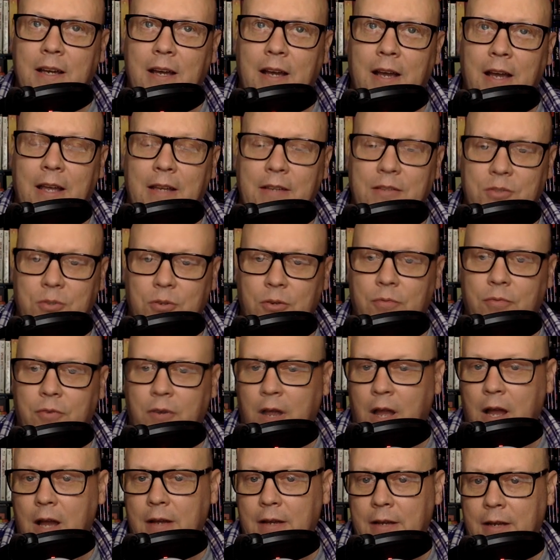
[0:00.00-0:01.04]
I had sort of
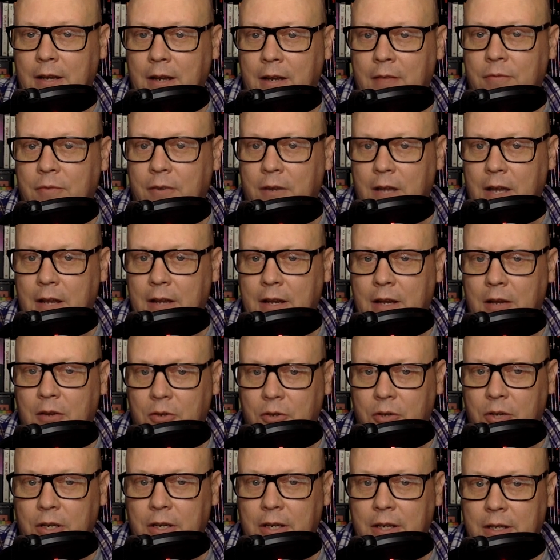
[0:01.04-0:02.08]
forgotten it. I'd forgotten how
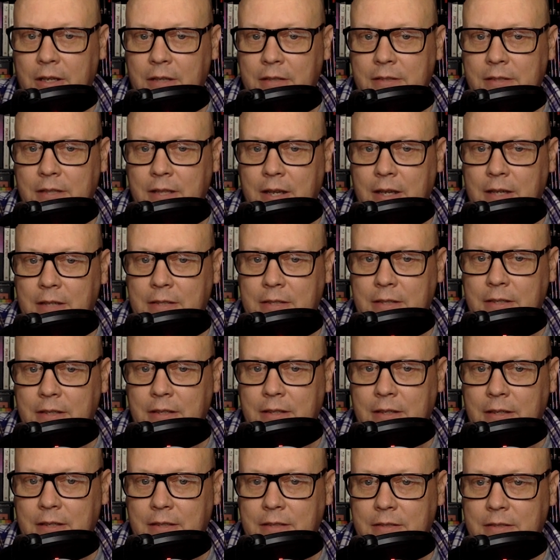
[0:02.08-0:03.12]
good it is, the
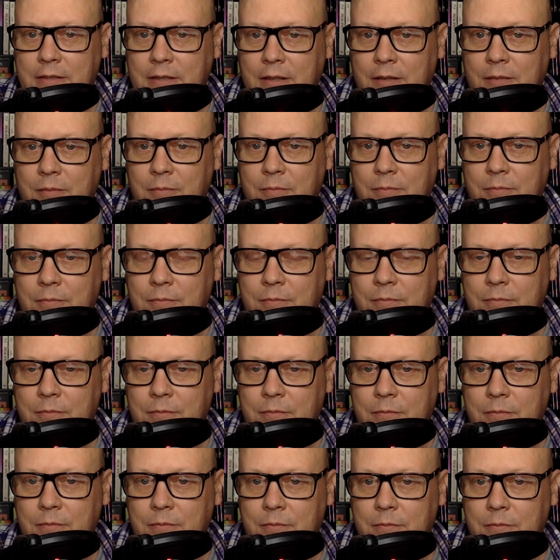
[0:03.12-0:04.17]
idea that,
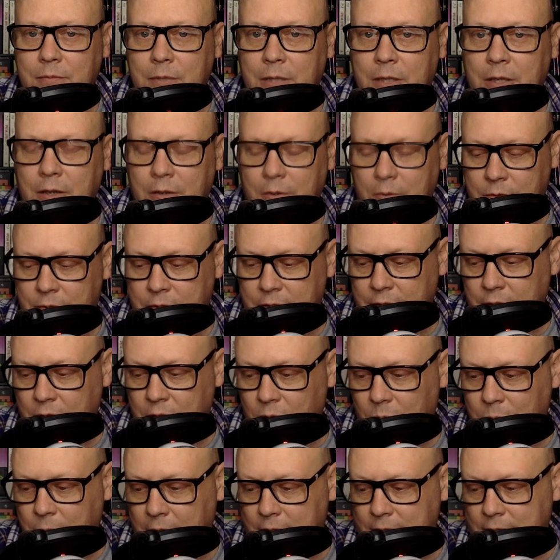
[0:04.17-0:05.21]
you know, De
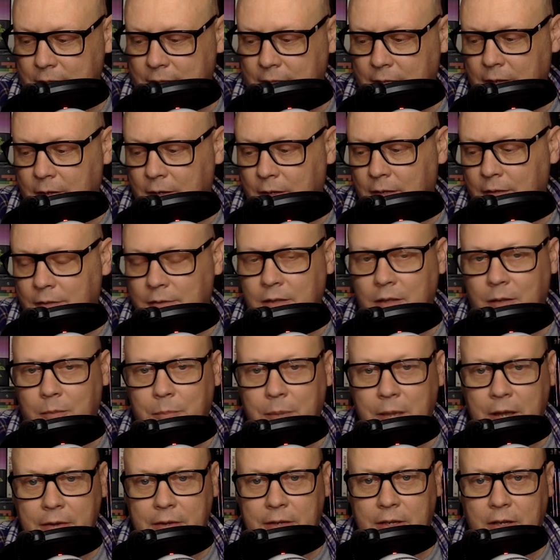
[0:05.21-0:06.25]
Niro plays a
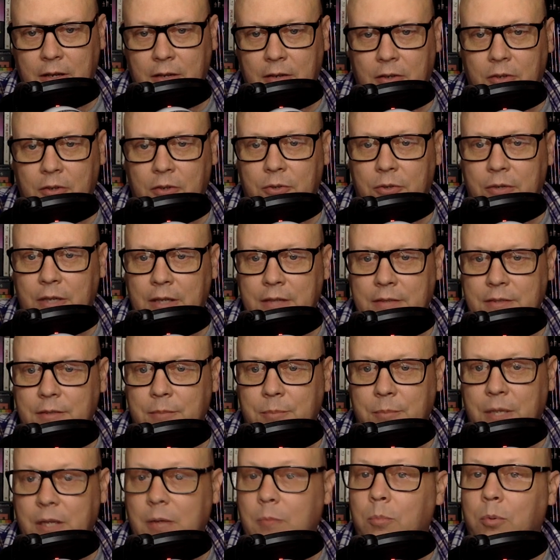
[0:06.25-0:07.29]
down-on-his-luck bounty hunter who gets
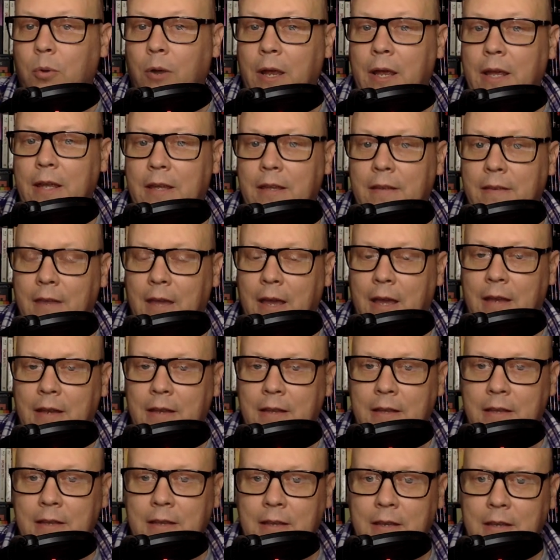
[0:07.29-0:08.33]
a big break in that
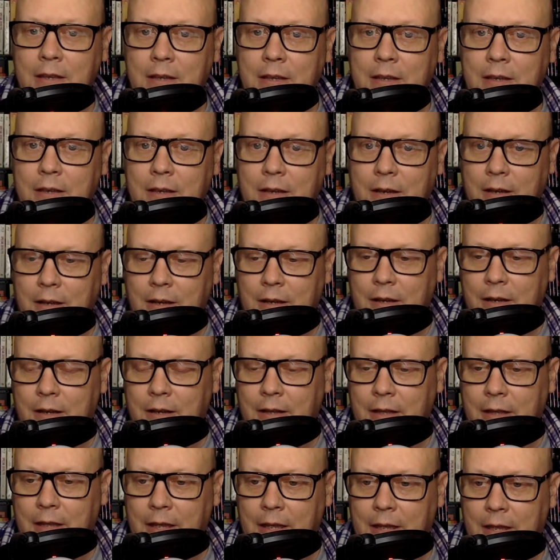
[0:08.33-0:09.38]

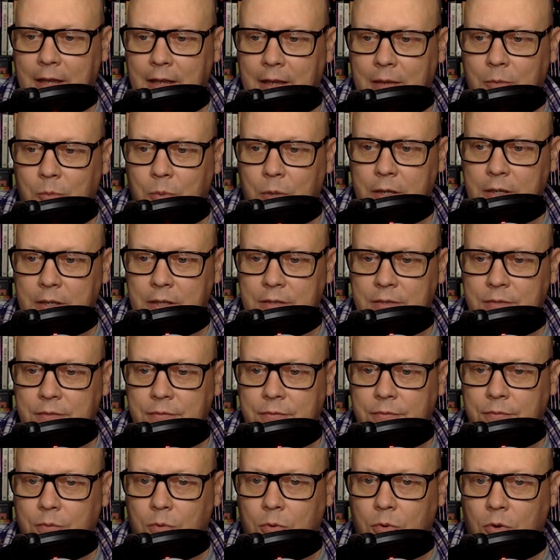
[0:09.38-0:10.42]
a witness
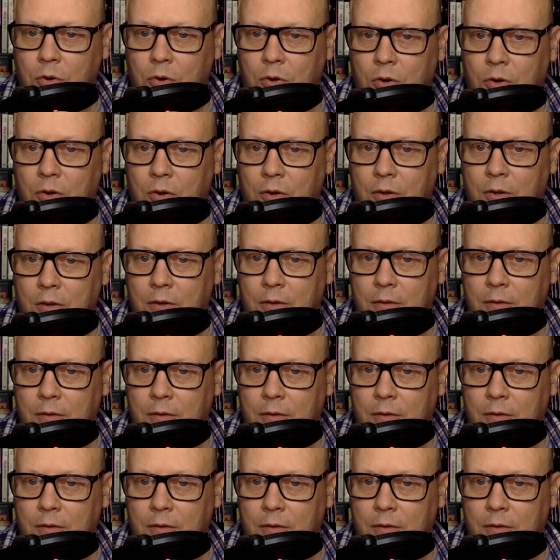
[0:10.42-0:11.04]
for